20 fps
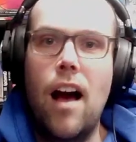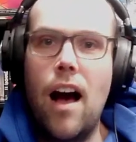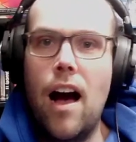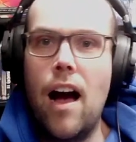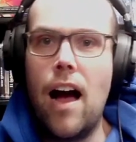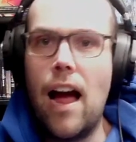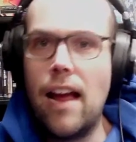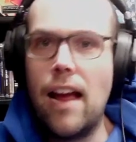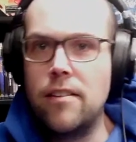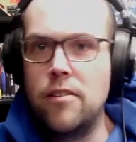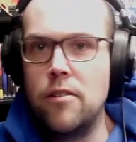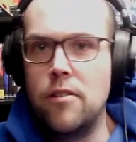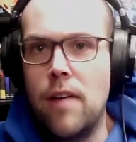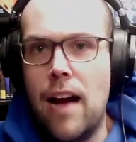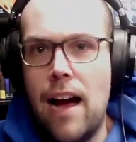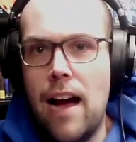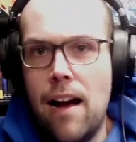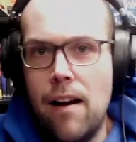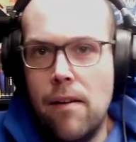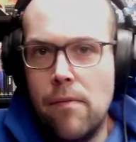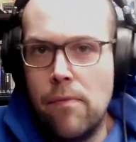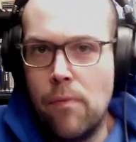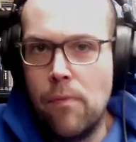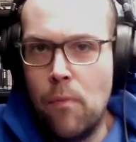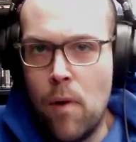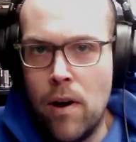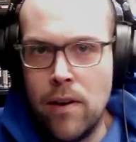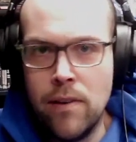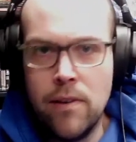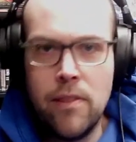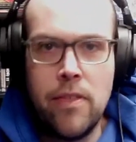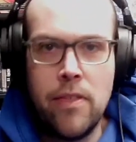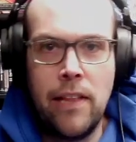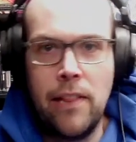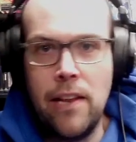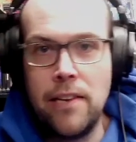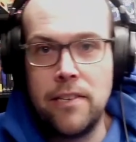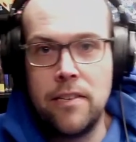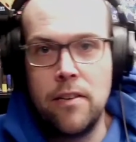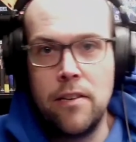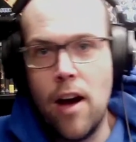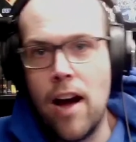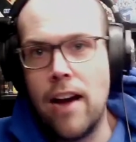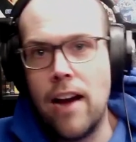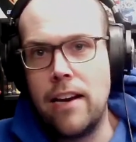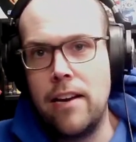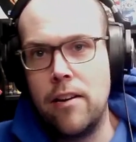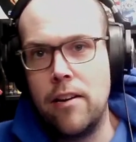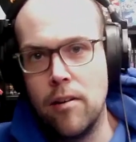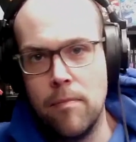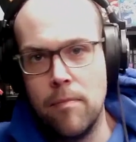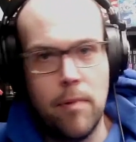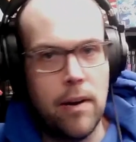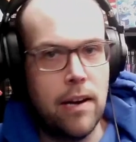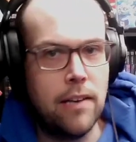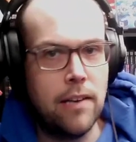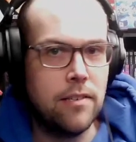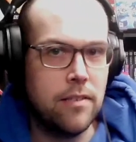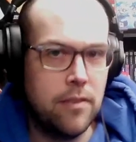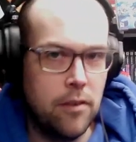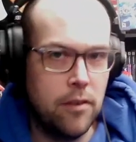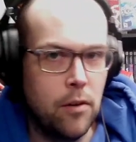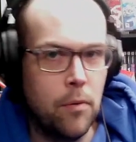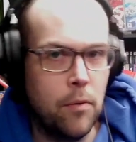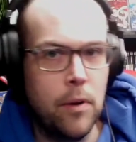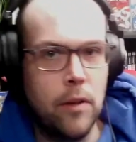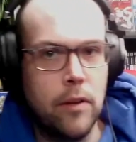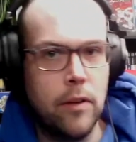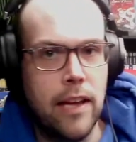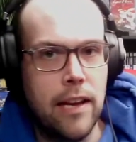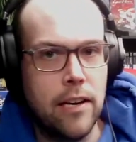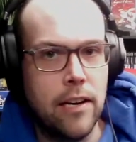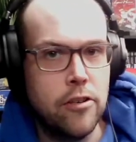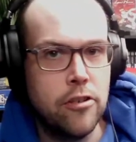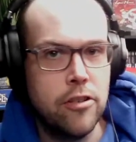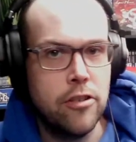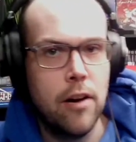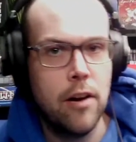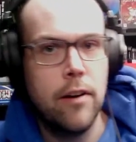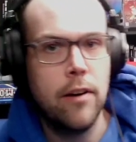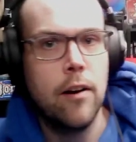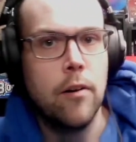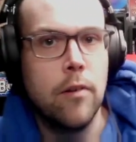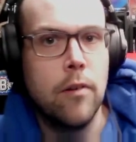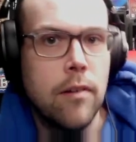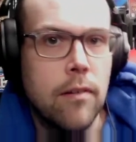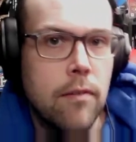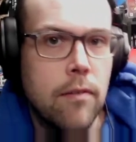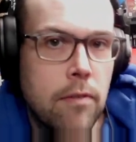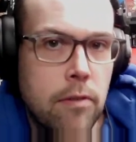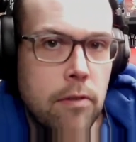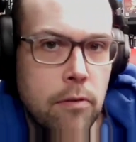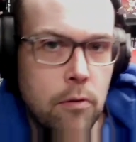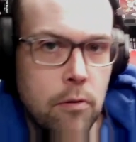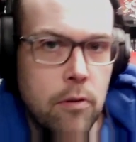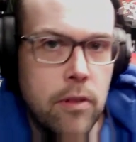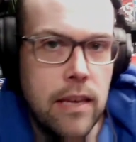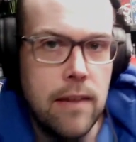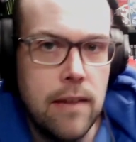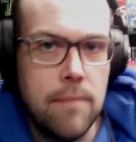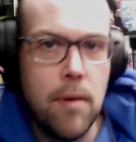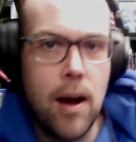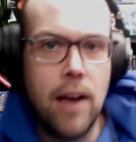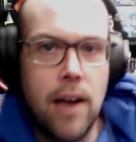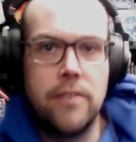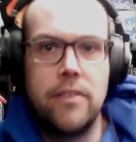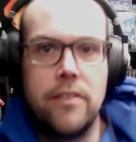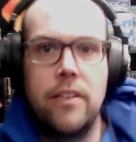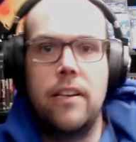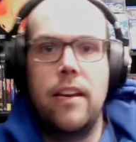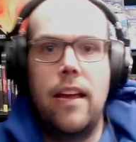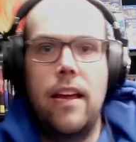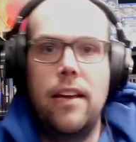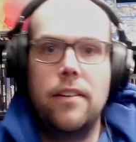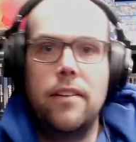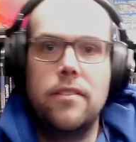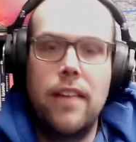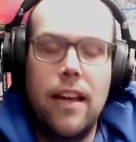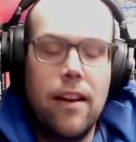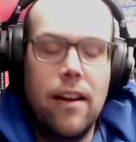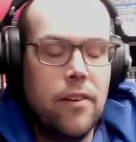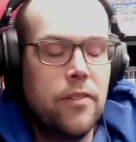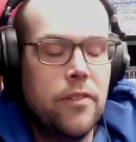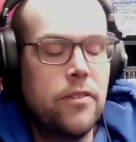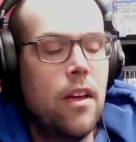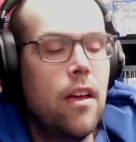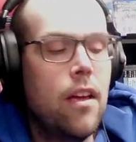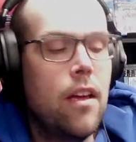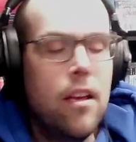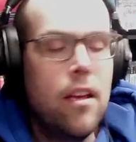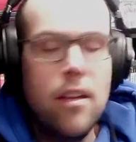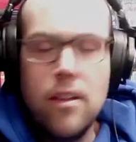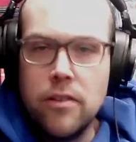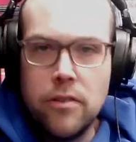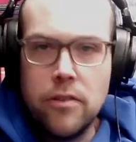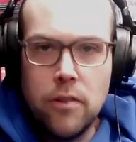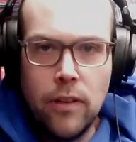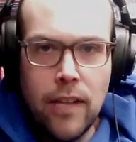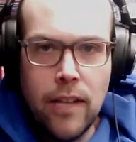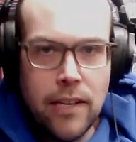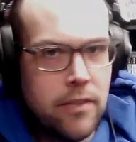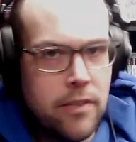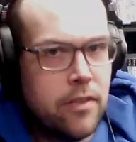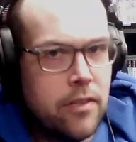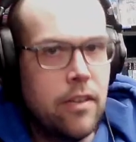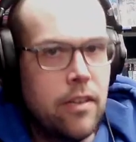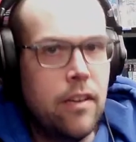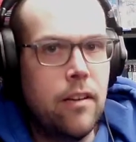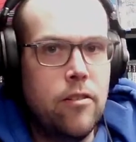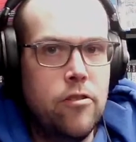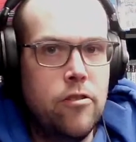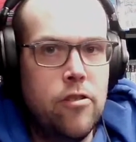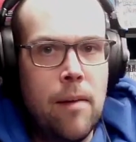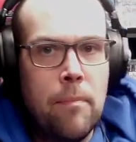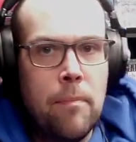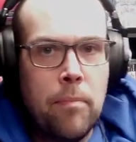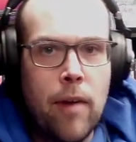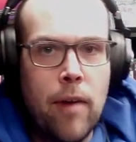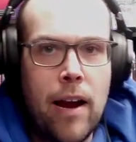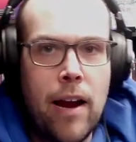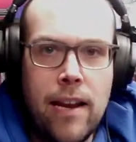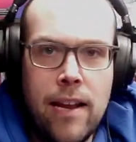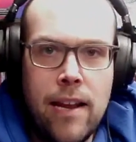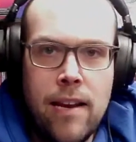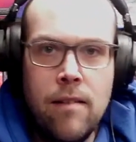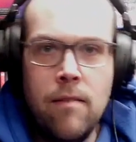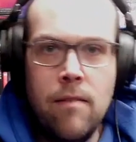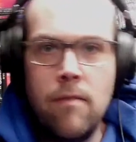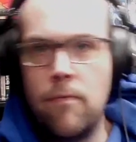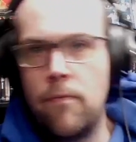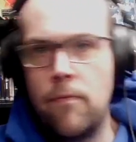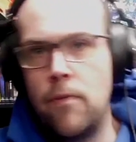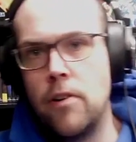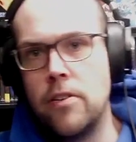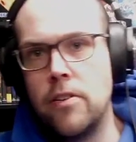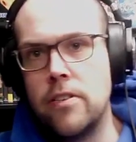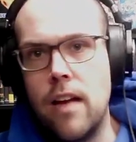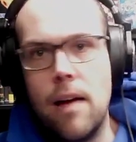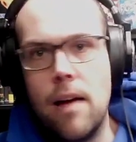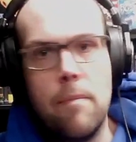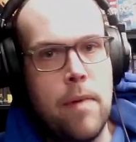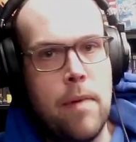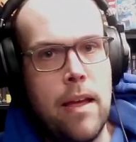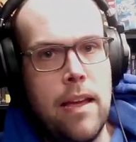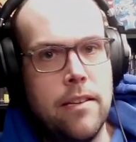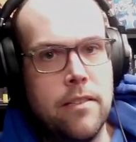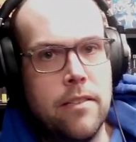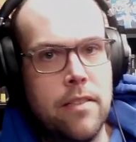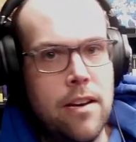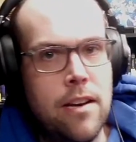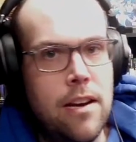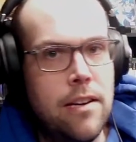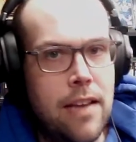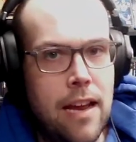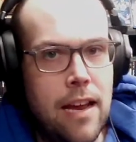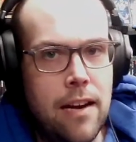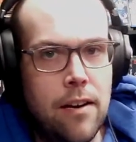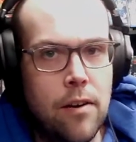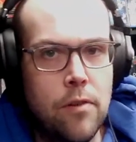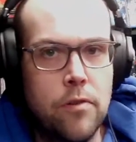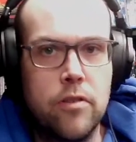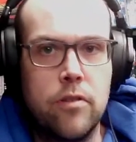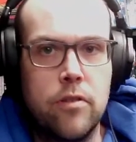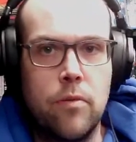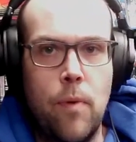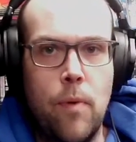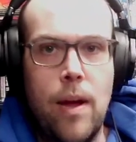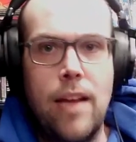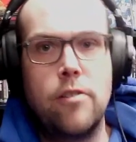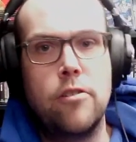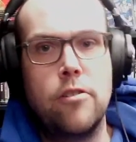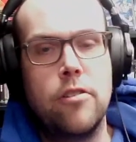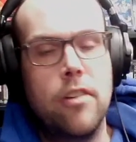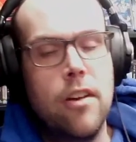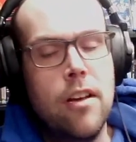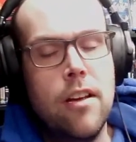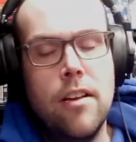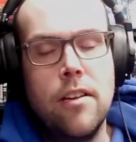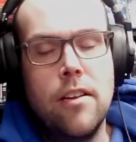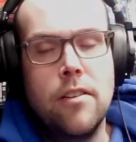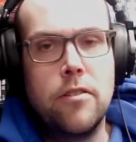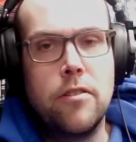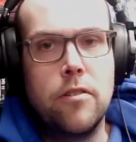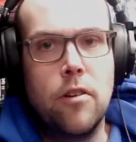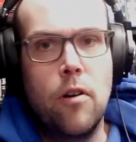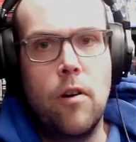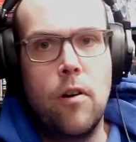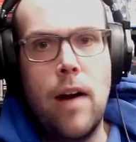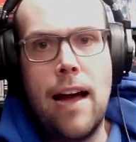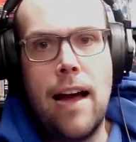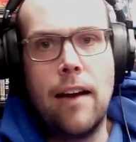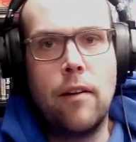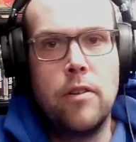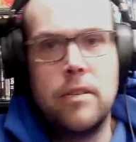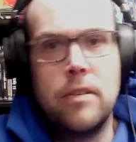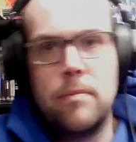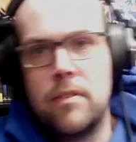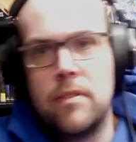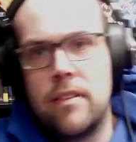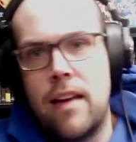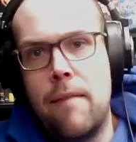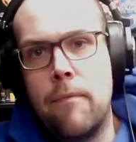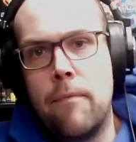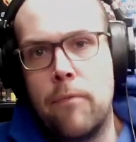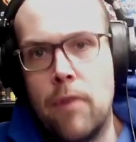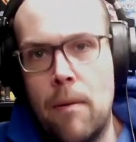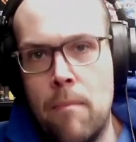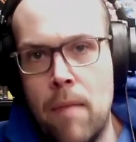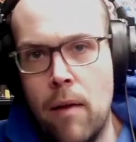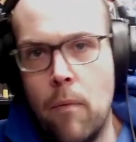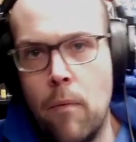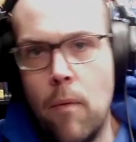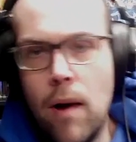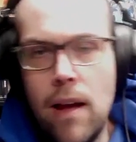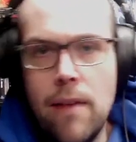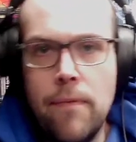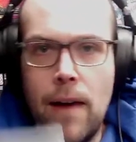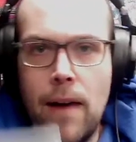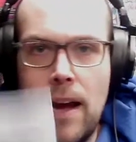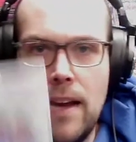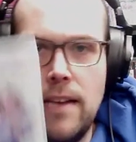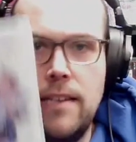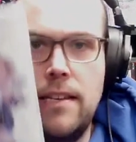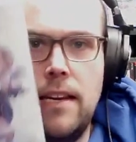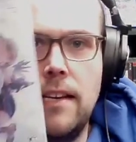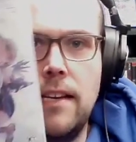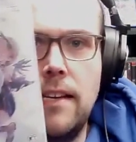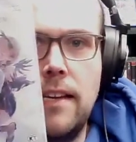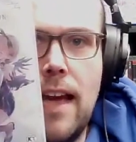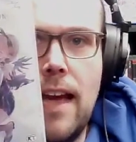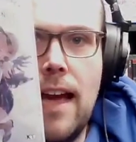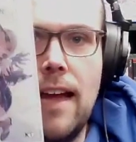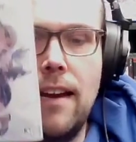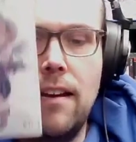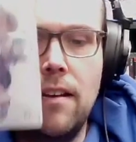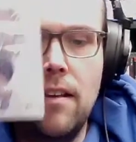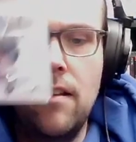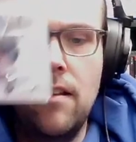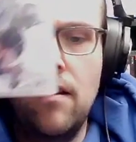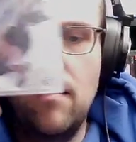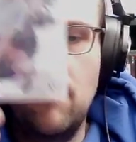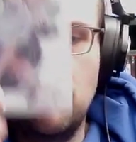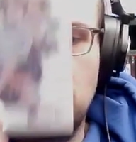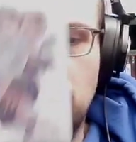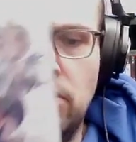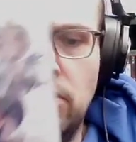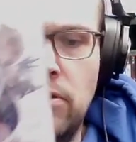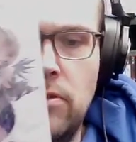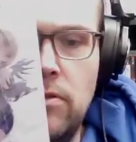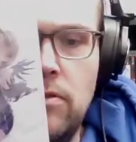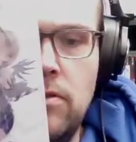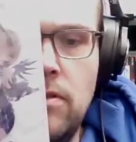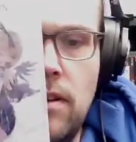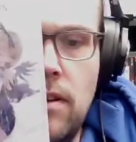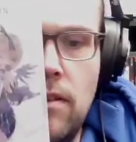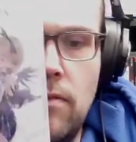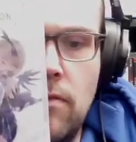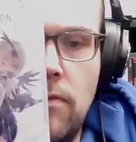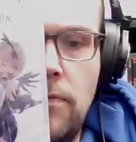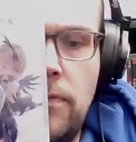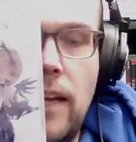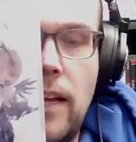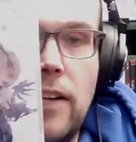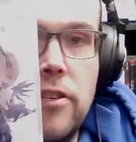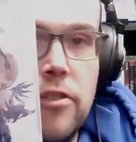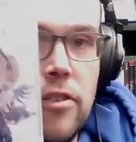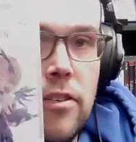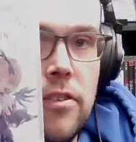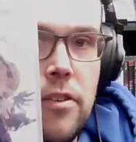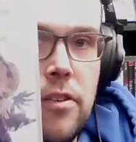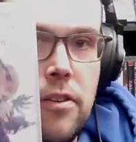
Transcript: Uh, I do have one thing that's not here, but it still will get a shout out through the Boxing Day sales. So let's jump right in. First up is the Nintendo Switch. So at Christmas time from my wife, I did get Blue Reflection